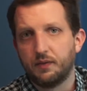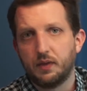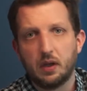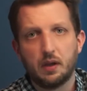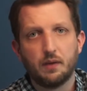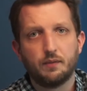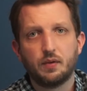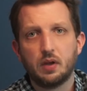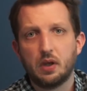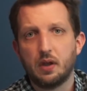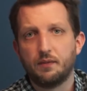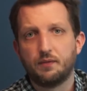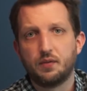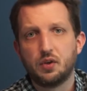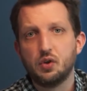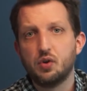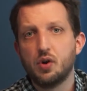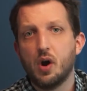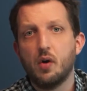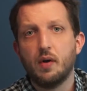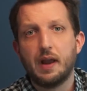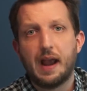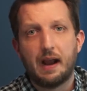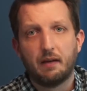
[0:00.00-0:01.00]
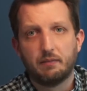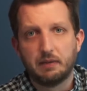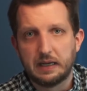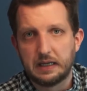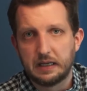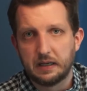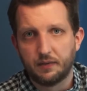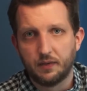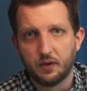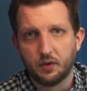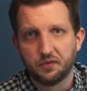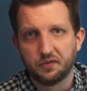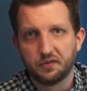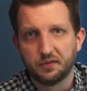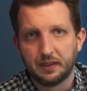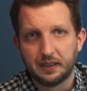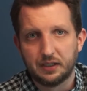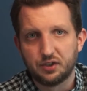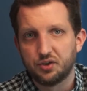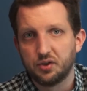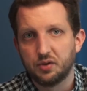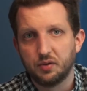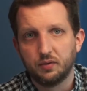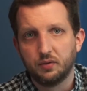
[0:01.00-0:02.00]
if you don't have any of those
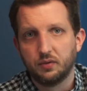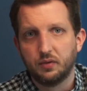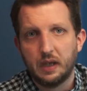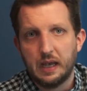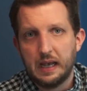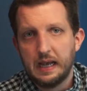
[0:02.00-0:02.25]
issues